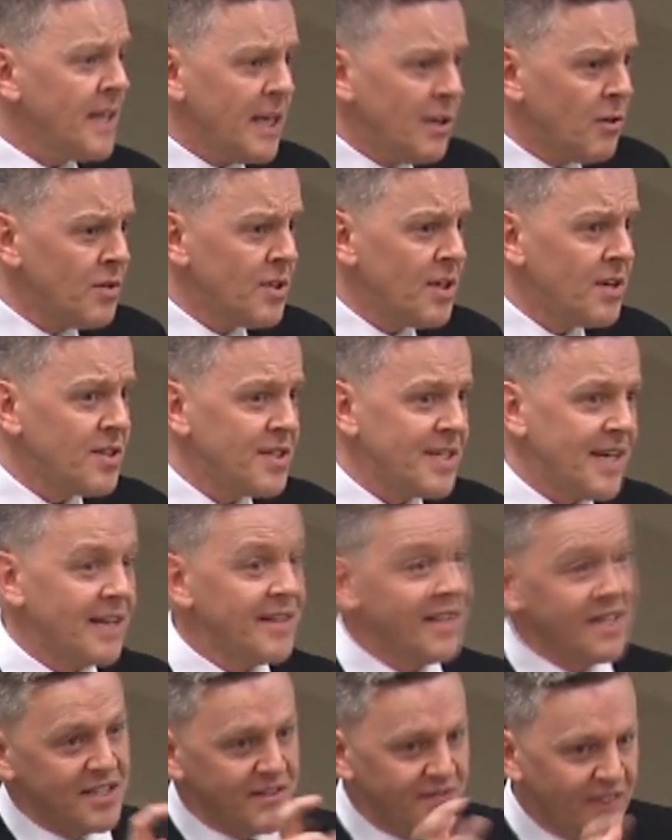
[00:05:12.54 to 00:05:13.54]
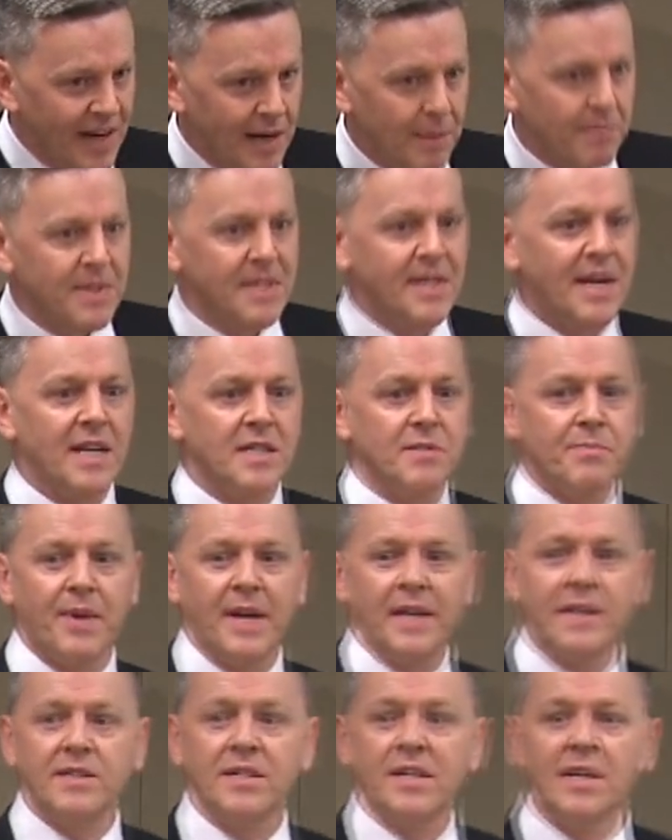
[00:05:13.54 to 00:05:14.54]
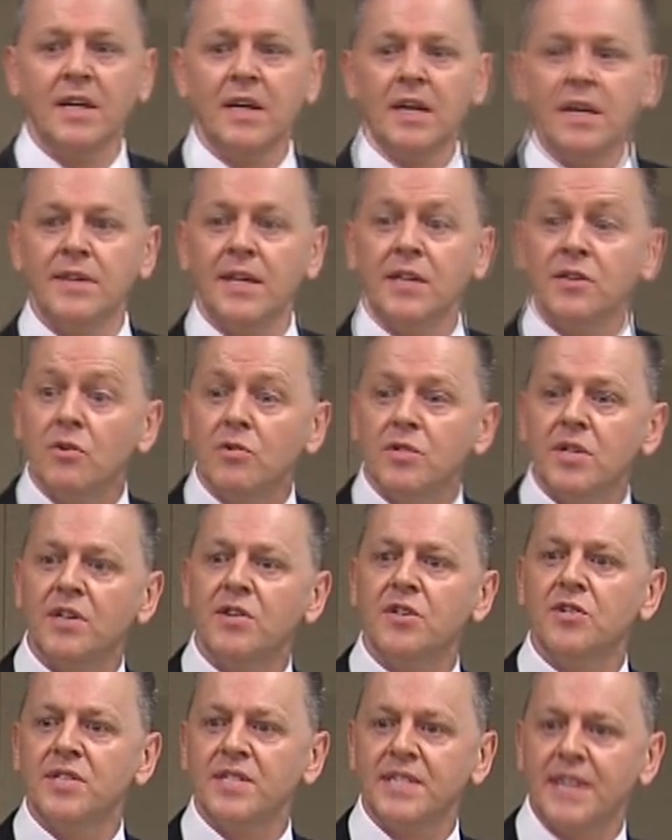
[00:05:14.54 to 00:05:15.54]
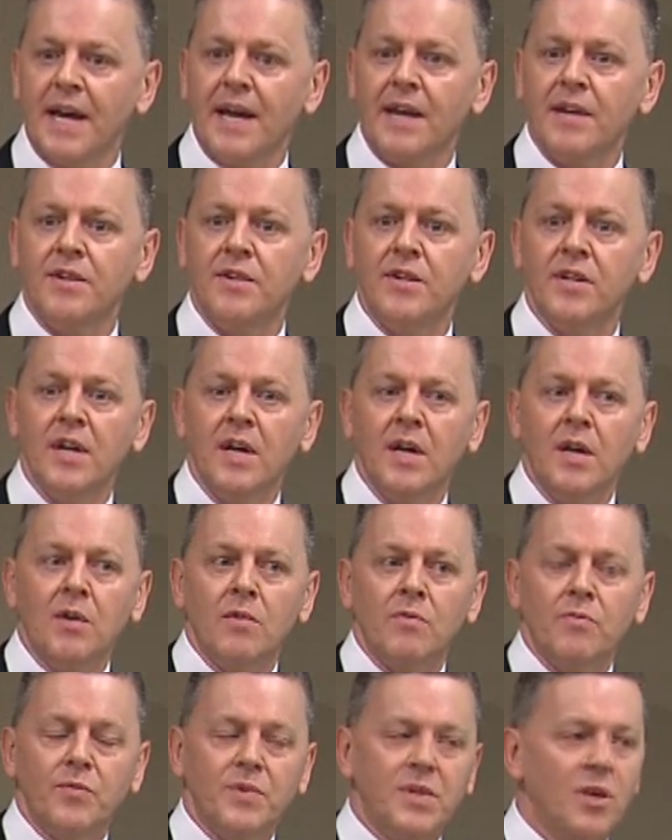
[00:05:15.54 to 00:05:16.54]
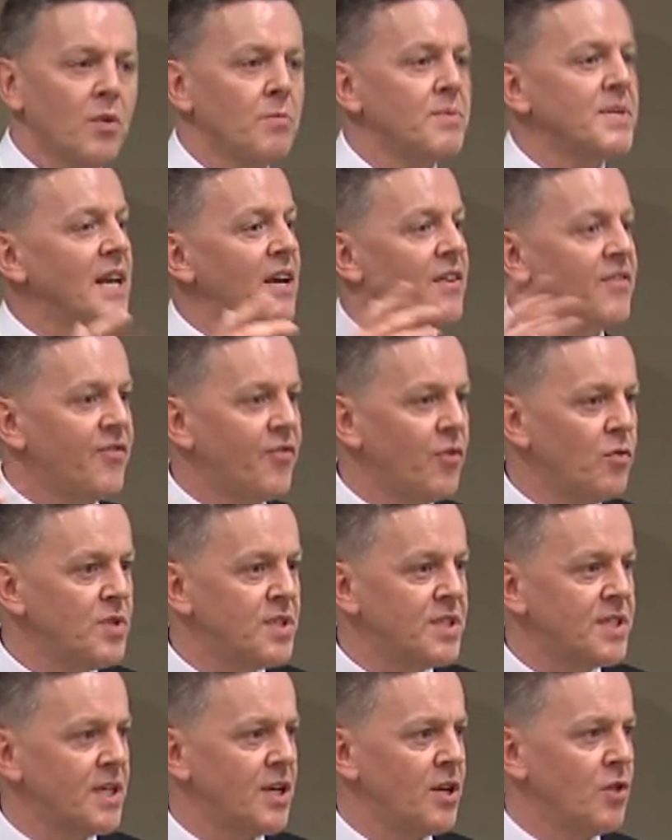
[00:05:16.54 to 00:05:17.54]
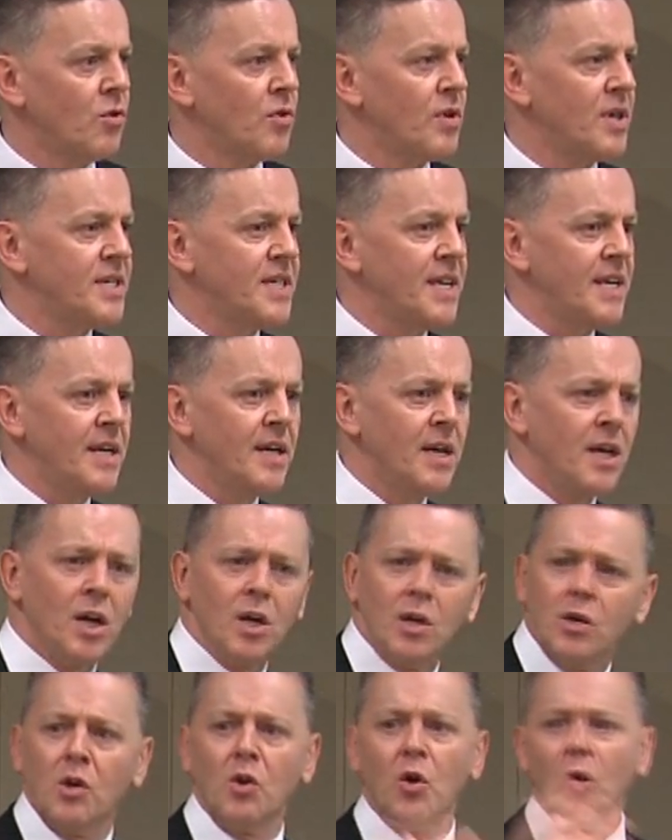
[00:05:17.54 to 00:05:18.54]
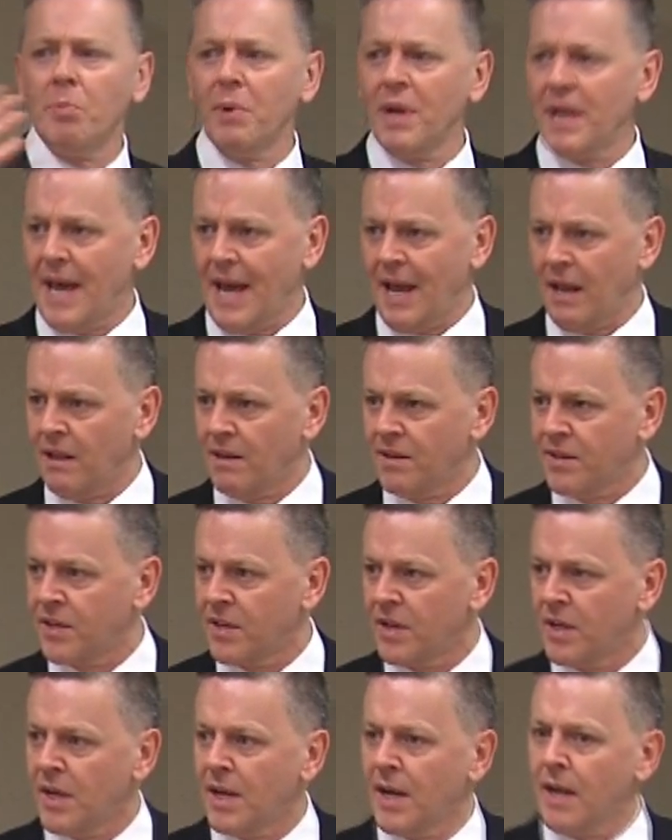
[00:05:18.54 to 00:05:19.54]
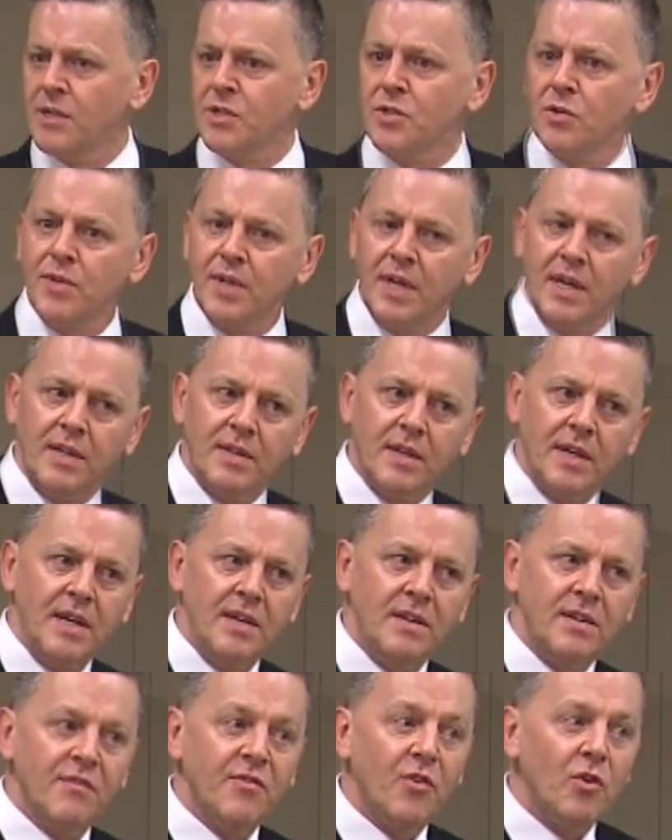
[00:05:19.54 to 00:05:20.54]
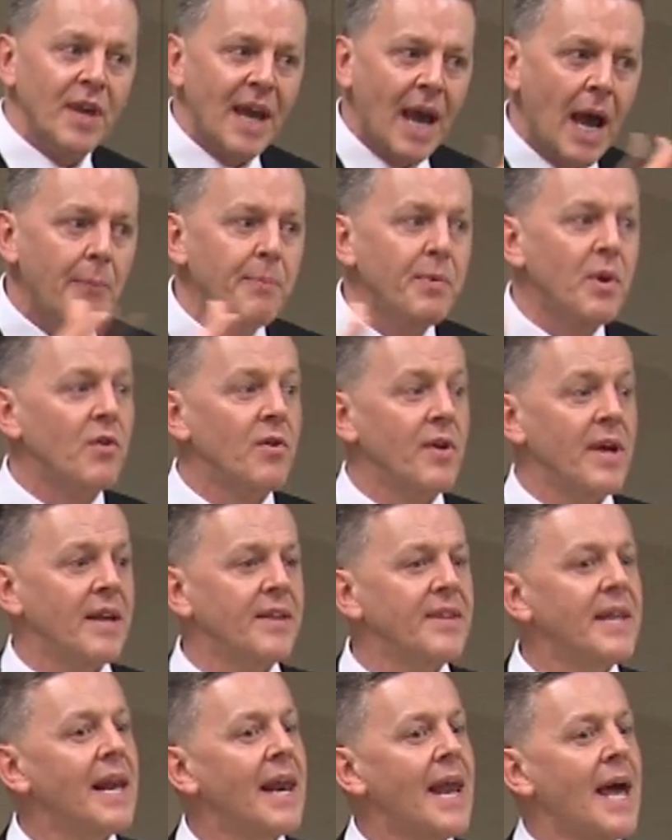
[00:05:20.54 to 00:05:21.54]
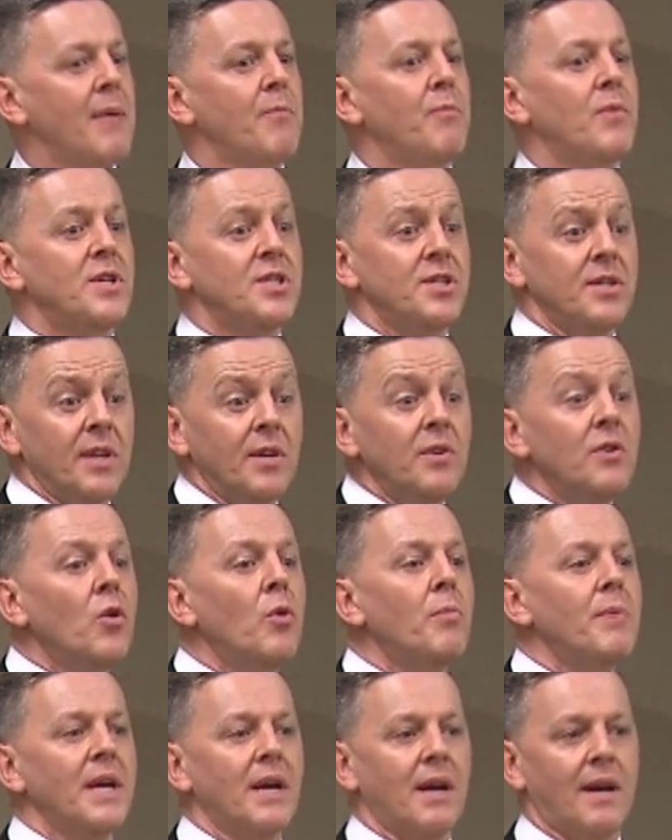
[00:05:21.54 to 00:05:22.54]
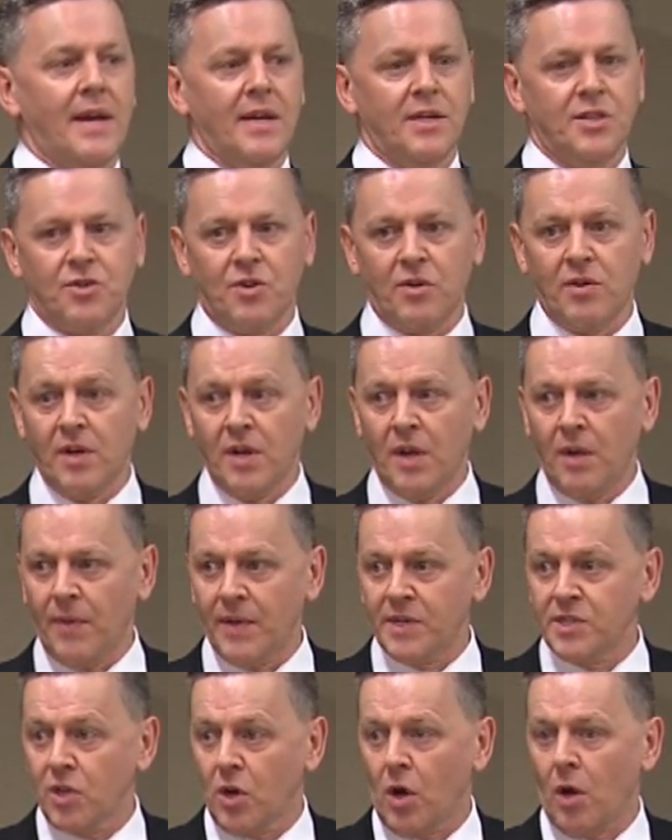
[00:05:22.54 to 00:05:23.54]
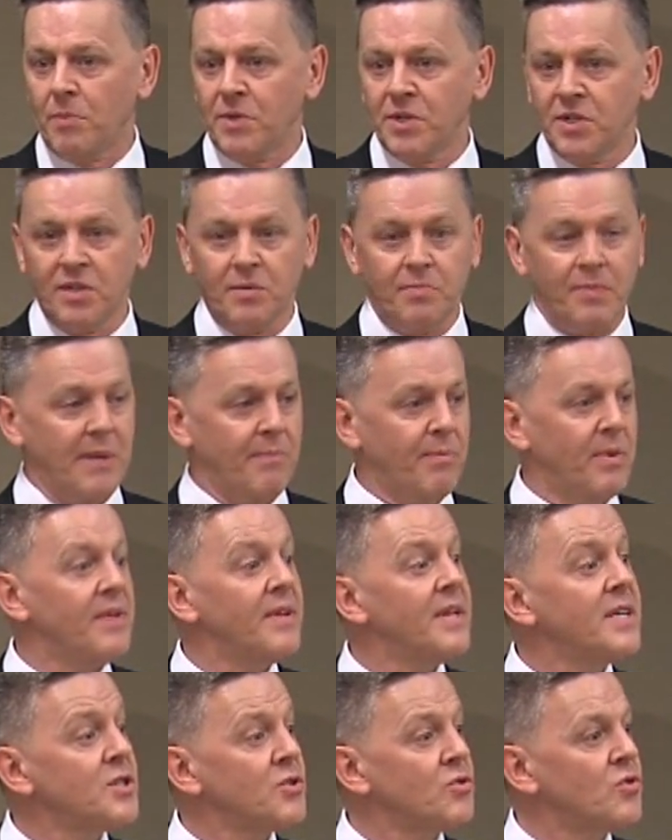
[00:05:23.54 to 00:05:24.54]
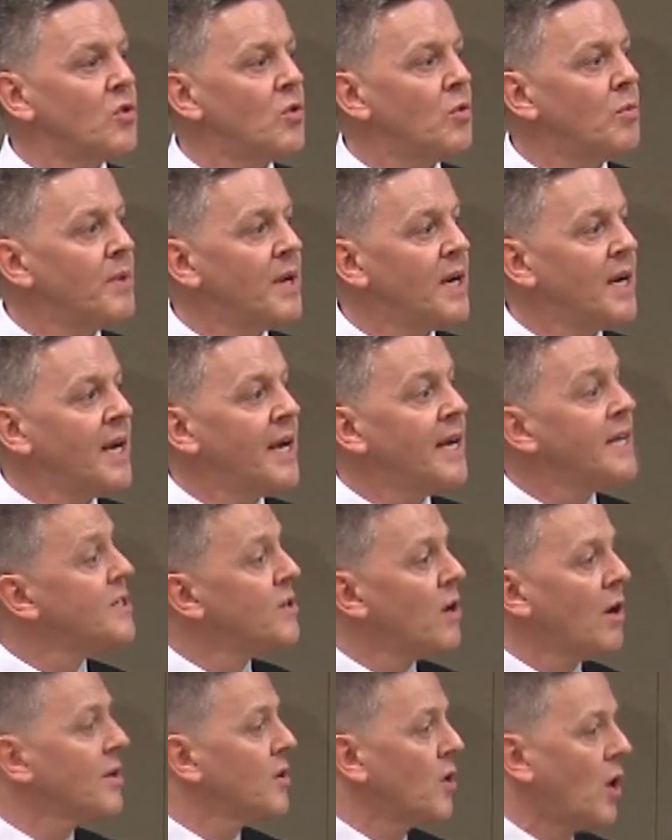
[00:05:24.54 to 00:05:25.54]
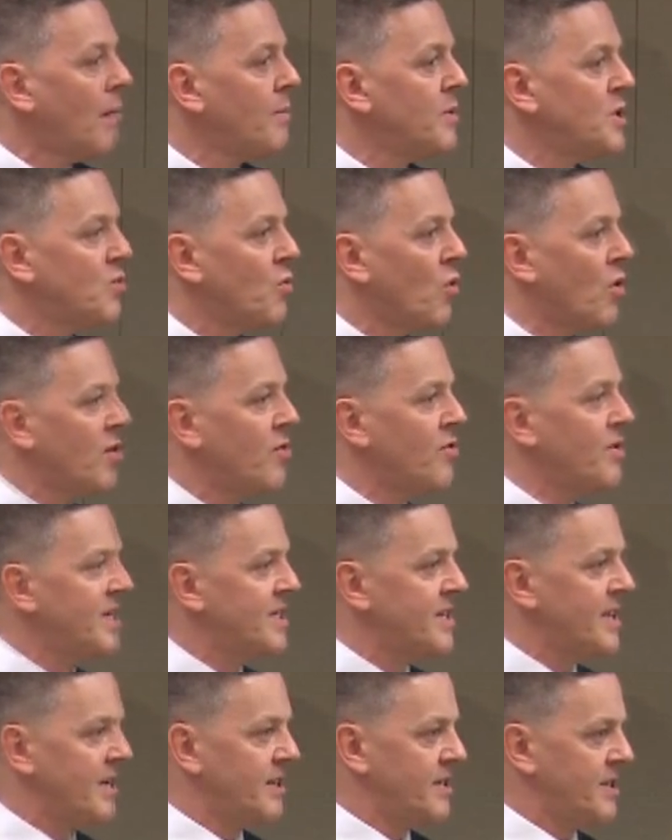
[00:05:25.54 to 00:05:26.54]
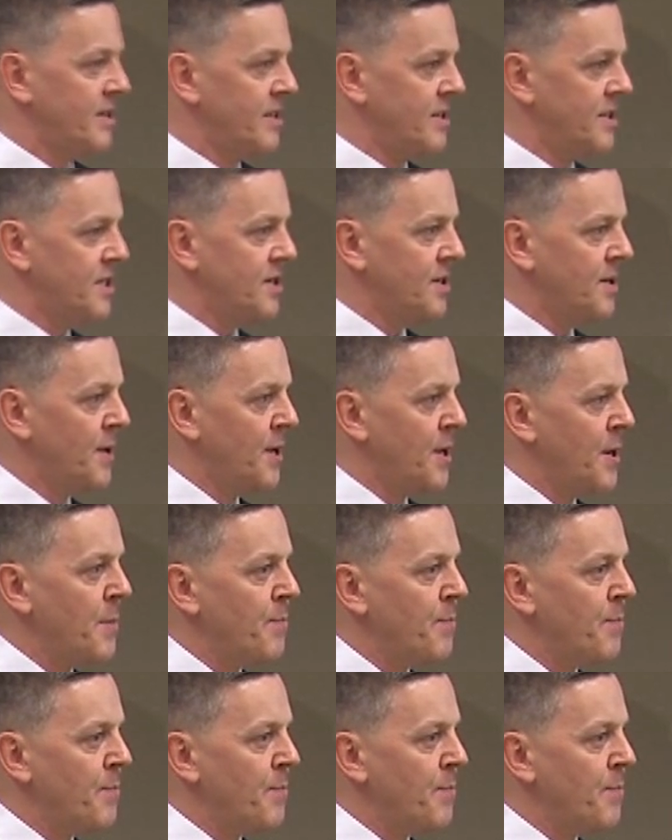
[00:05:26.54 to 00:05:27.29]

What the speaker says: They don't understand the development aspect. They don't understand terms like food security, global health. And so the vocabulary and the language and the nomenclature that's common to the people in this room is not common to ordinary citizens.